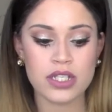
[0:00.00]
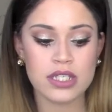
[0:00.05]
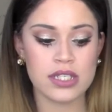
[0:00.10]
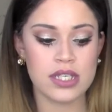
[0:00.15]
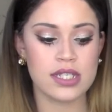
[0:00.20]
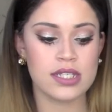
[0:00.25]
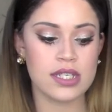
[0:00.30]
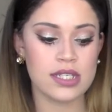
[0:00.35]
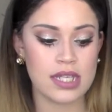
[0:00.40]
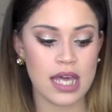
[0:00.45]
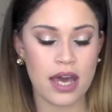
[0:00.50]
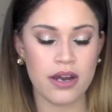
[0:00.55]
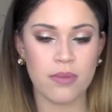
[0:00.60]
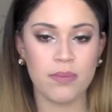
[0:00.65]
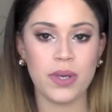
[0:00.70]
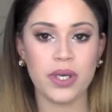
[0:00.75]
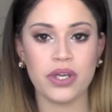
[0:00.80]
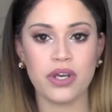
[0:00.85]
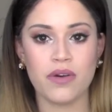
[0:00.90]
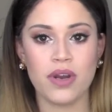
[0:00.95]
This is how to
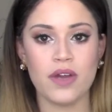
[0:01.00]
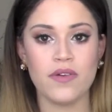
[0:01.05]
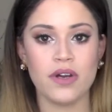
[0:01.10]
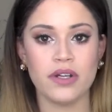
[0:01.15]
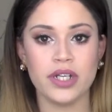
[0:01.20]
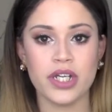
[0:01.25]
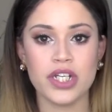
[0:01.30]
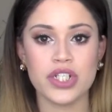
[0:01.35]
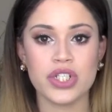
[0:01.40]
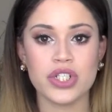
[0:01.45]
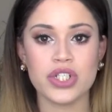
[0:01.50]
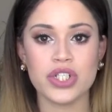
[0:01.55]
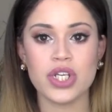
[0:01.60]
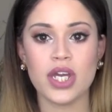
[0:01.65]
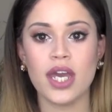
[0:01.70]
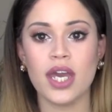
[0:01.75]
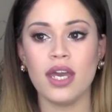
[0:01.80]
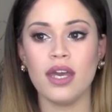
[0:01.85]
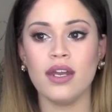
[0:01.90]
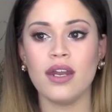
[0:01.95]
pick your right foundation
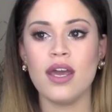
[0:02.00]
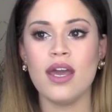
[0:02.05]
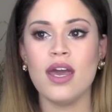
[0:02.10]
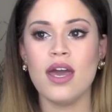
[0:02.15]
shade.